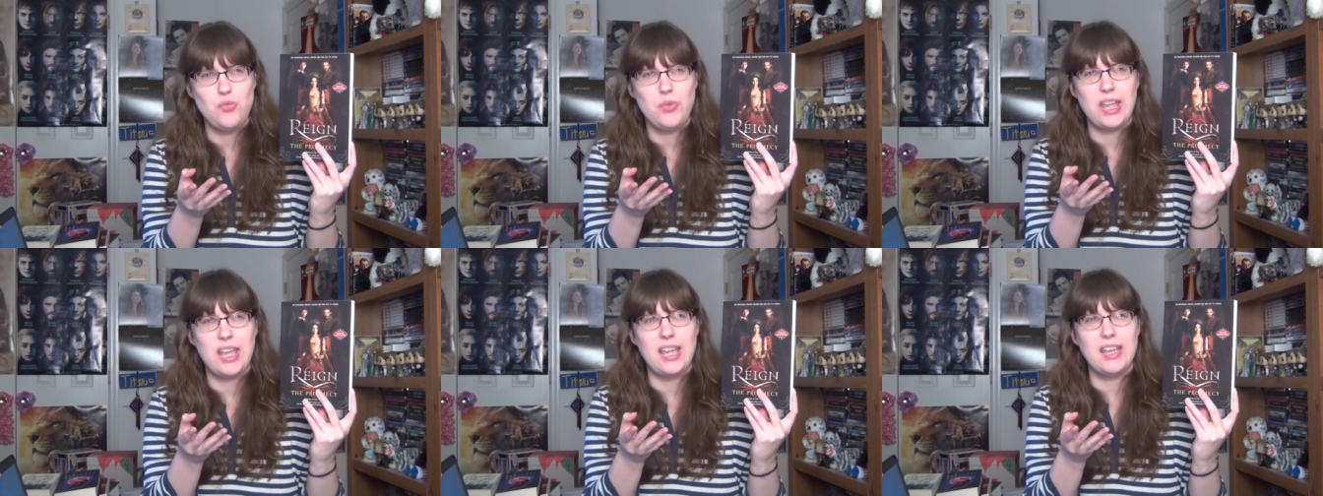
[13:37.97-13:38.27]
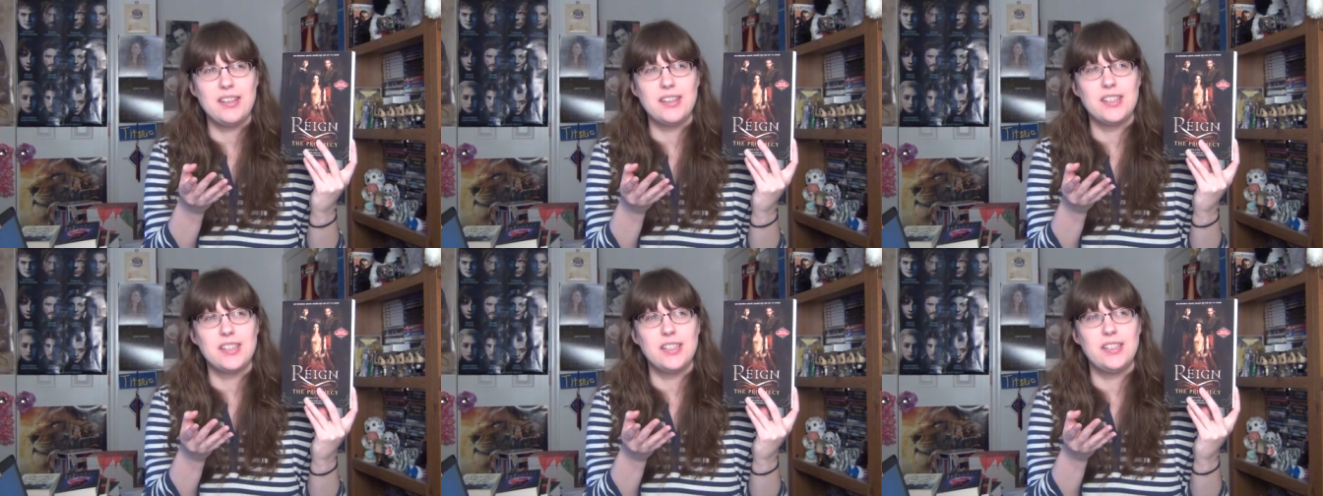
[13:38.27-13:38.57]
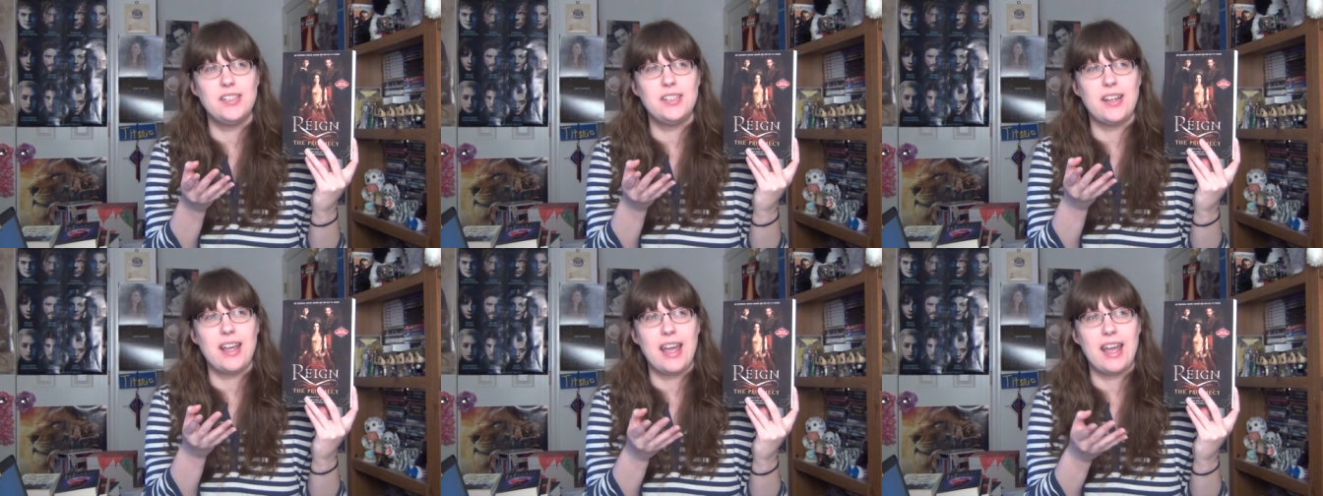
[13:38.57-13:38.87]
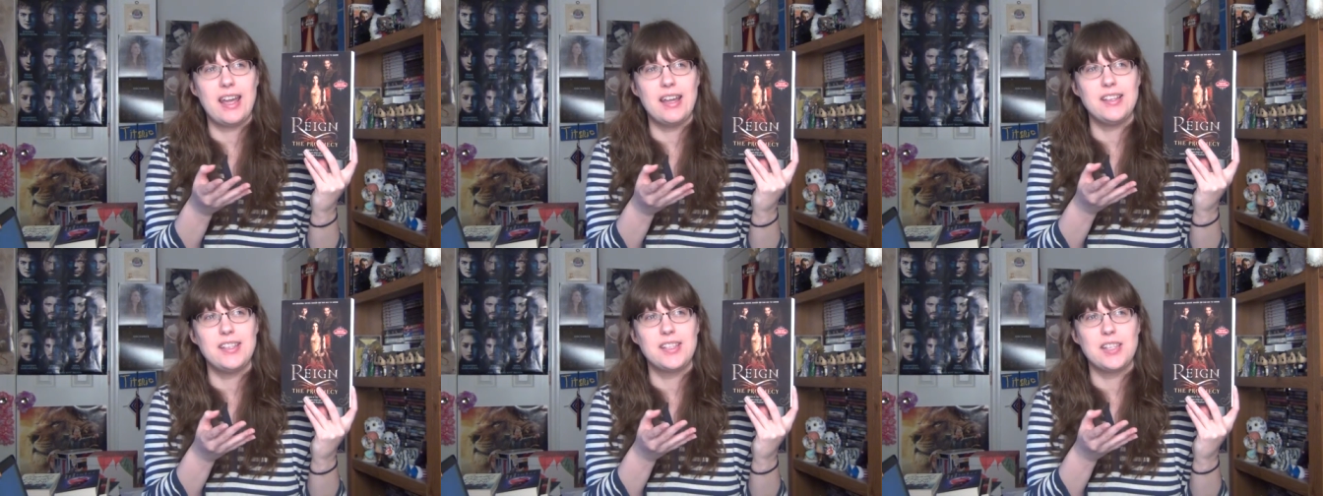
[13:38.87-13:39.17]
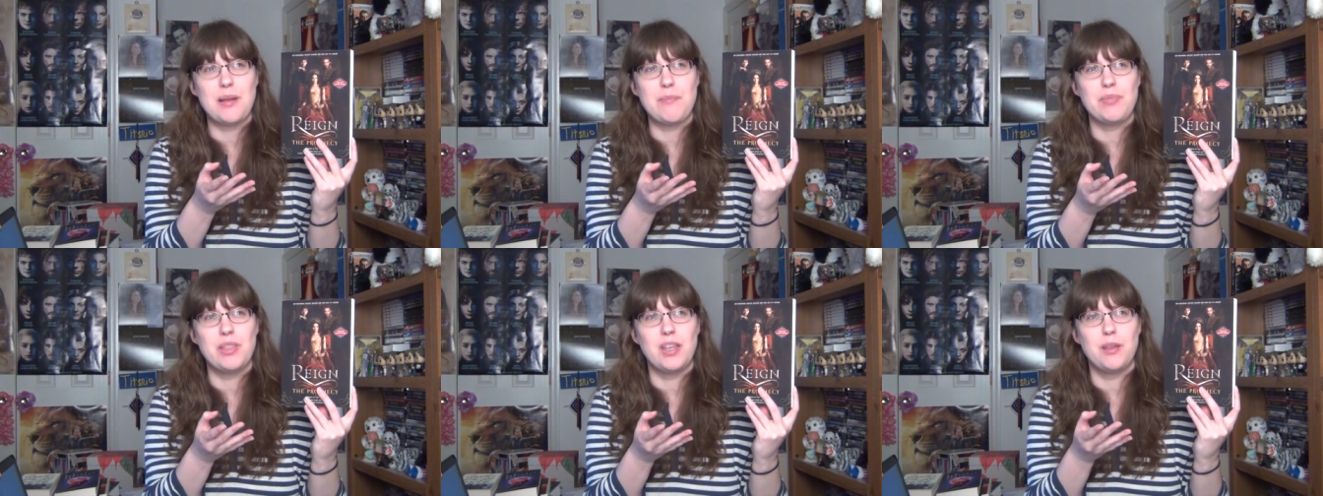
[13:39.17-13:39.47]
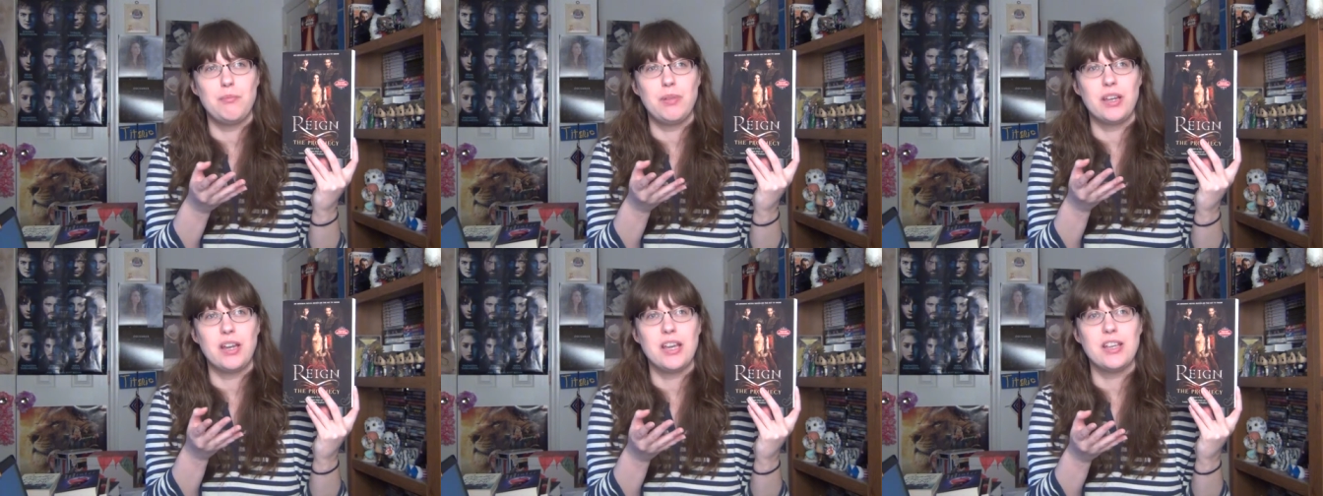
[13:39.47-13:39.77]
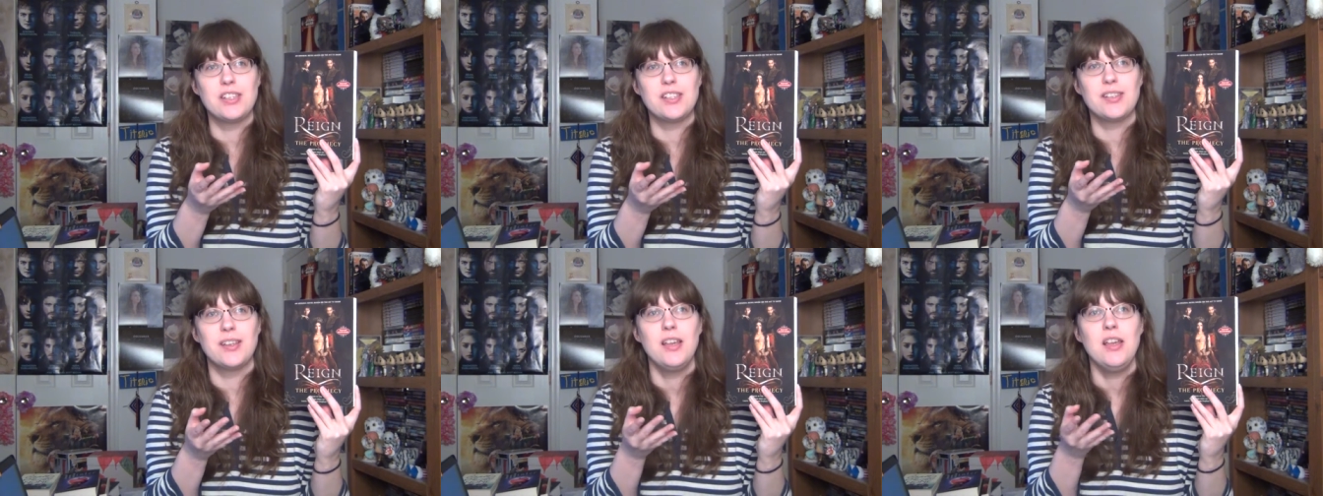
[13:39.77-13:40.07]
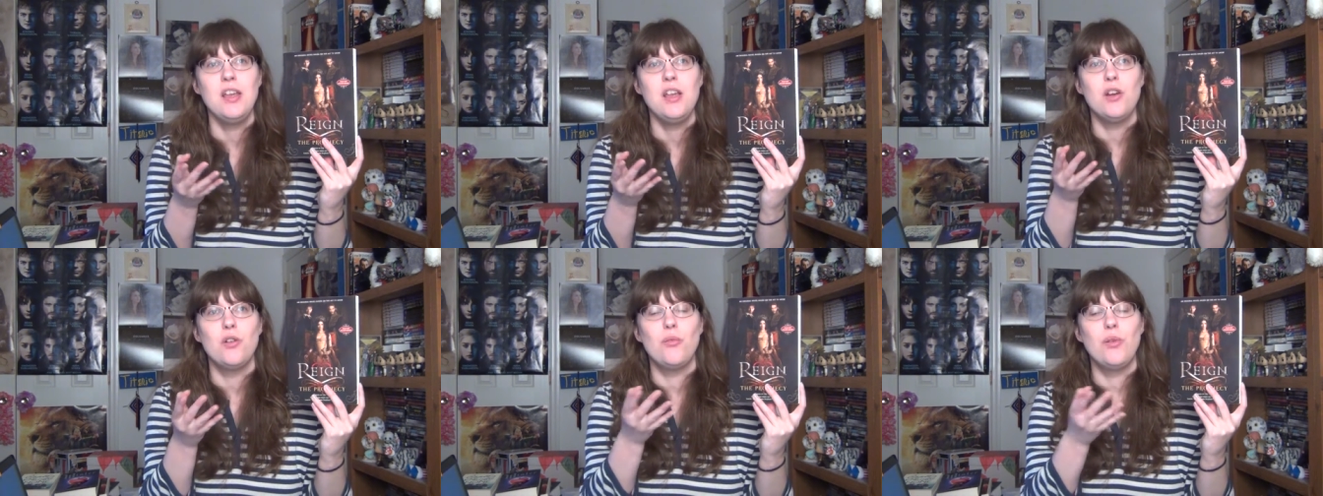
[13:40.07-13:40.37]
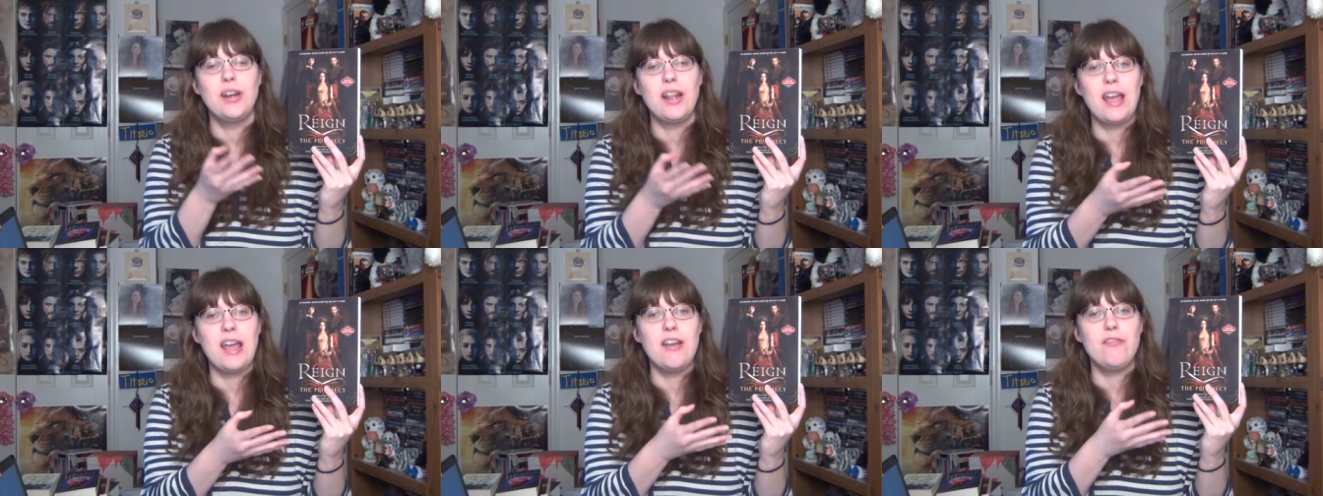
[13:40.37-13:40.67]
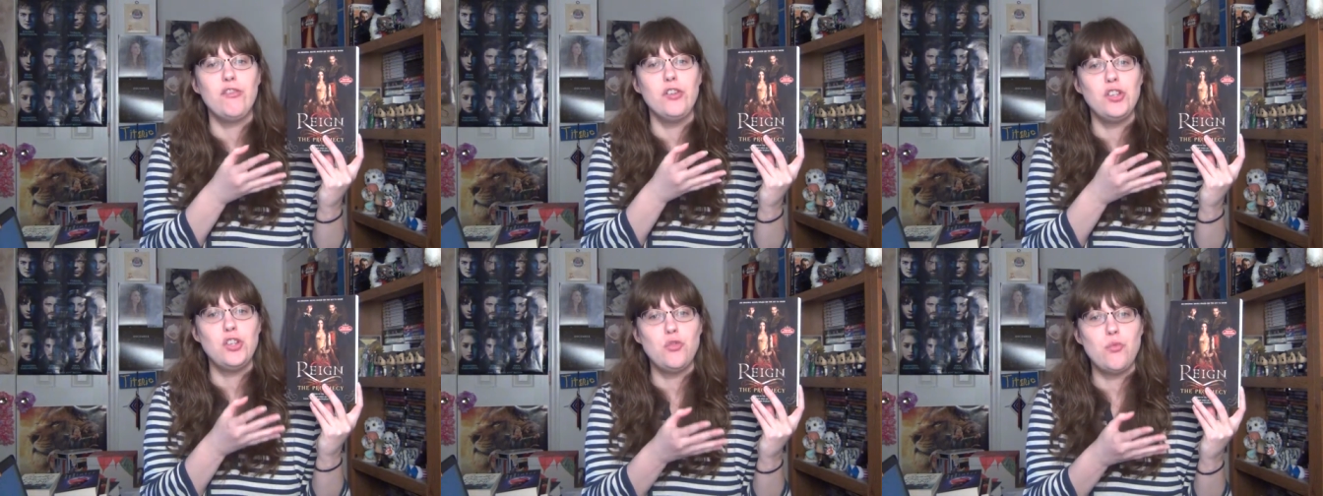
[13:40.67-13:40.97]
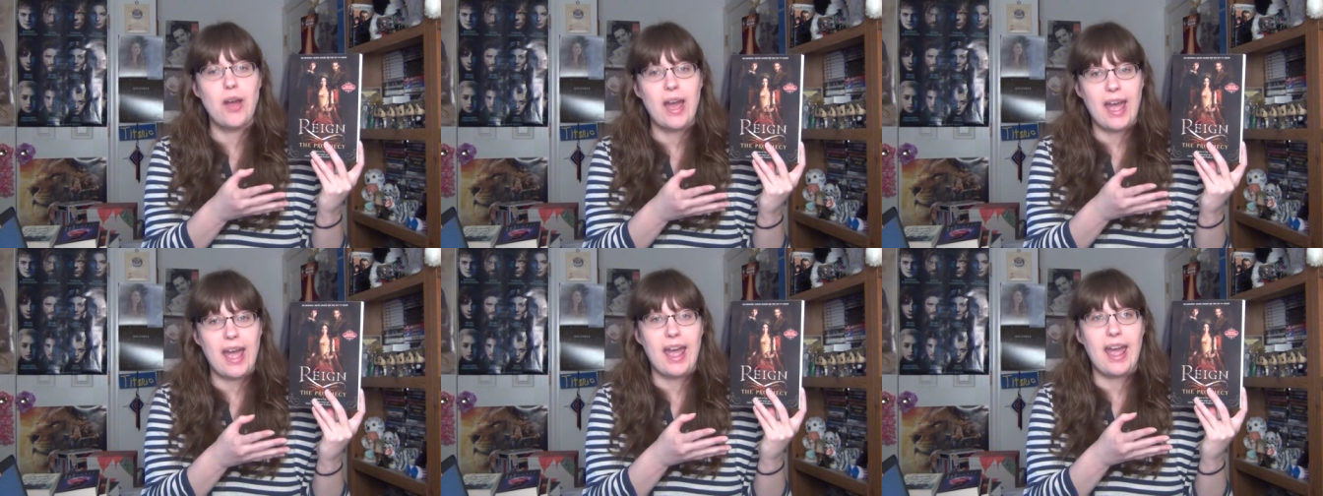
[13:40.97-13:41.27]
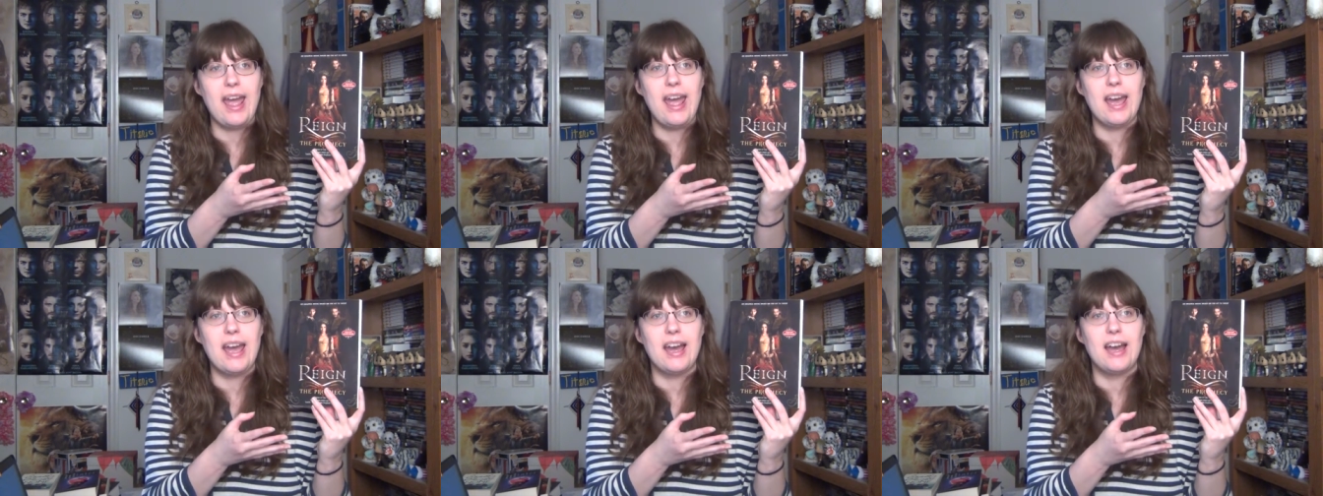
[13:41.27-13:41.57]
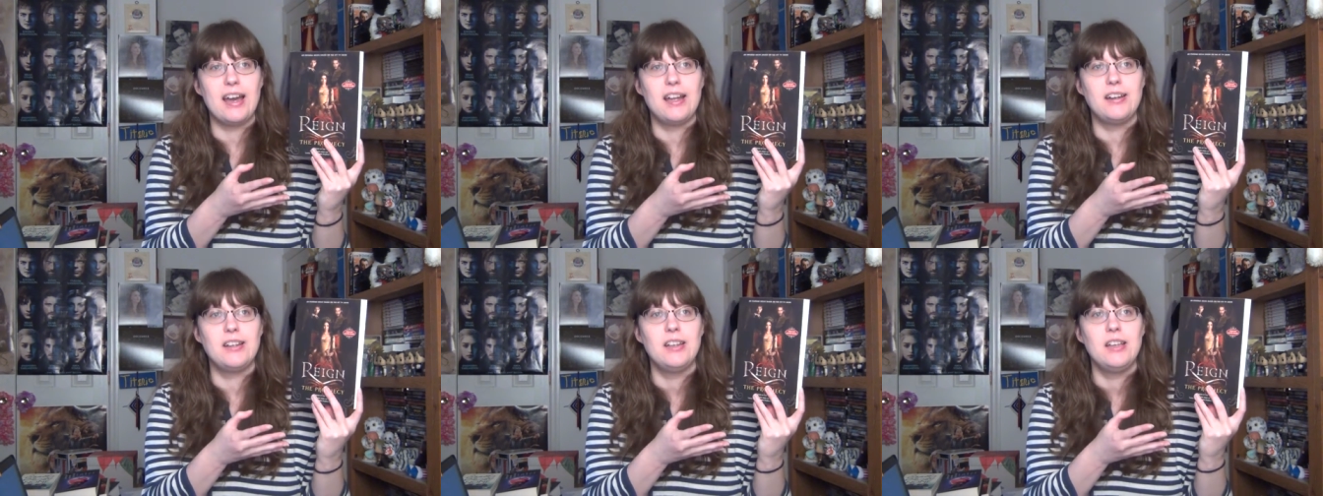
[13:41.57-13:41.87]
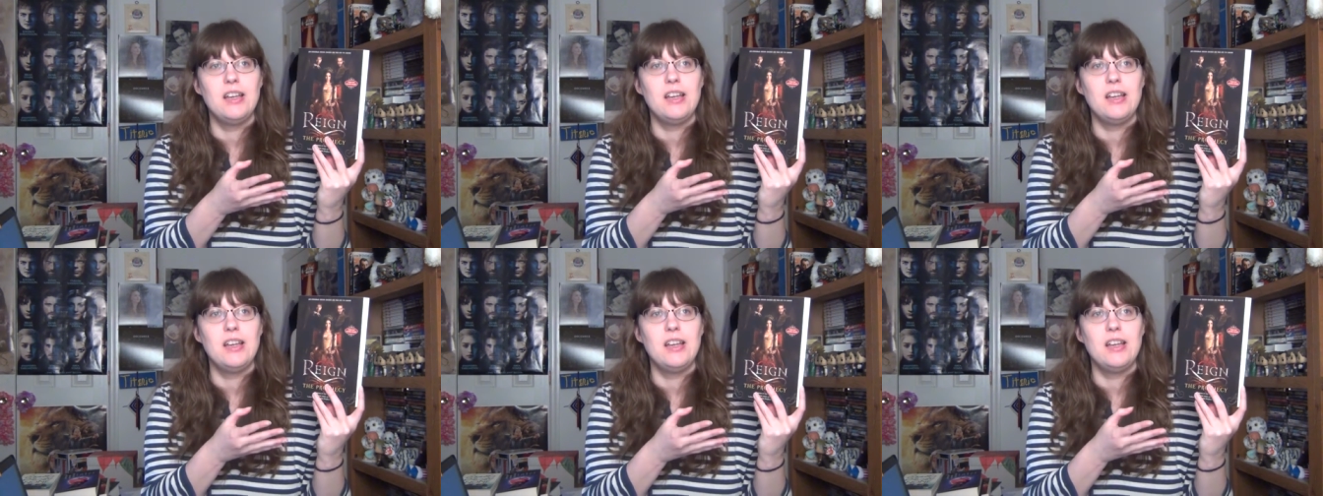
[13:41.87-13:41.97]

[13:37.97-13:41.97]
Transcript: You can't sit and add something because whatever you add,